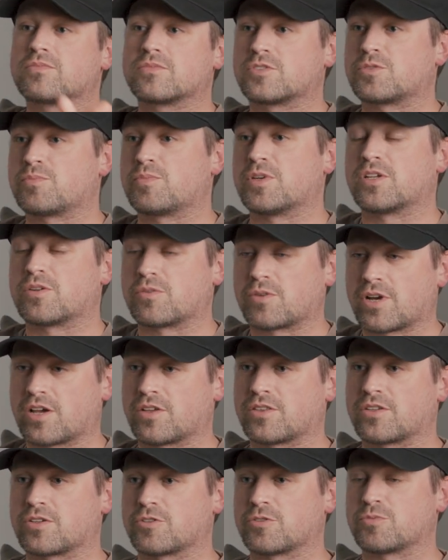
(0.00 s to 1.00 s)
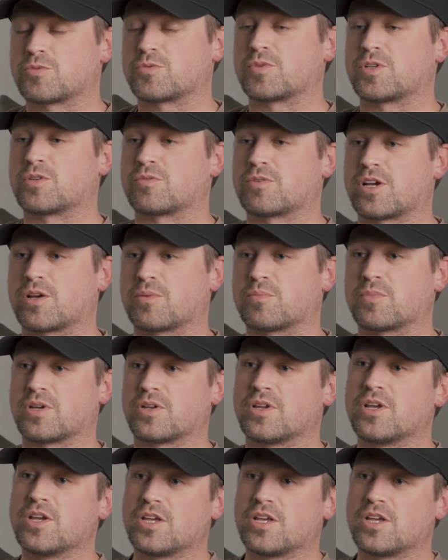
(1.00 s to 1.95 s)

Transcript: it's been around, the group's been around, but